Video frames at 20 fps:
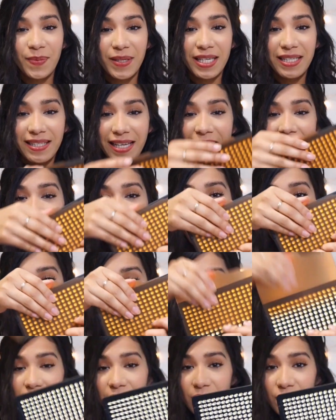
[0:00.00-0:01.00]
because I haven't
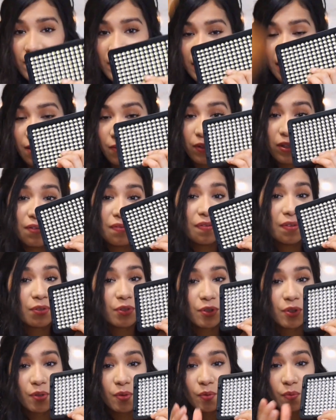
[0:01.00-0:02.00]
been using it with a
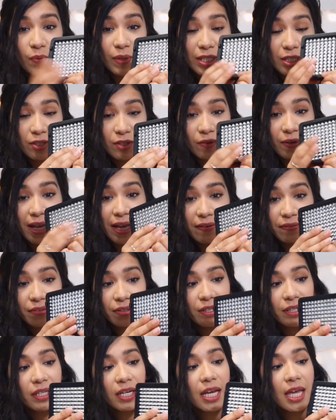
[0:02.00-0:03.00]
filter
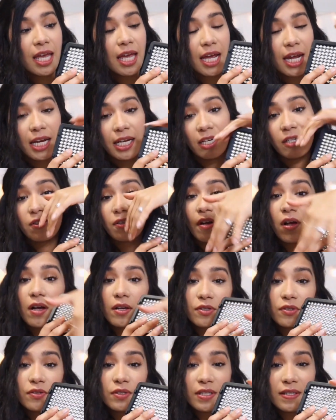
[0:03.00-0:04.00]
whatsoever, and it
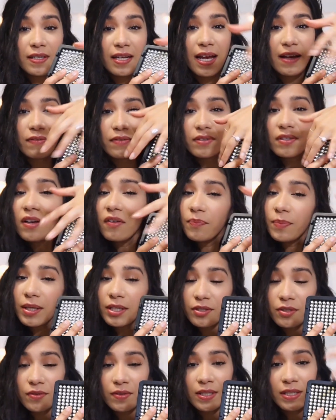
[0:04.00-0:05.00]
also doesn't have a
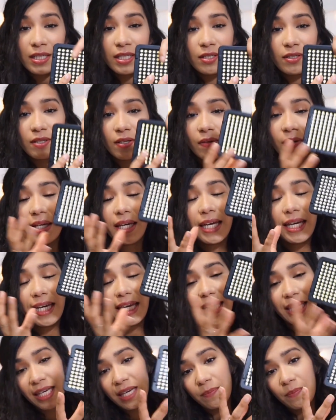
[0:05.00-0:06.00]
softbox around it, so
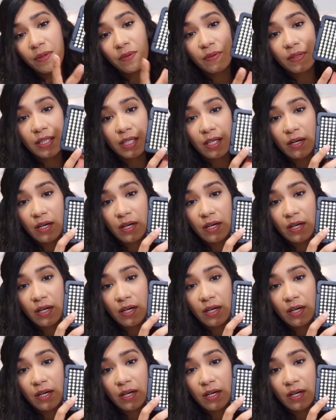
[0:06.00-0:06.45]
it can be really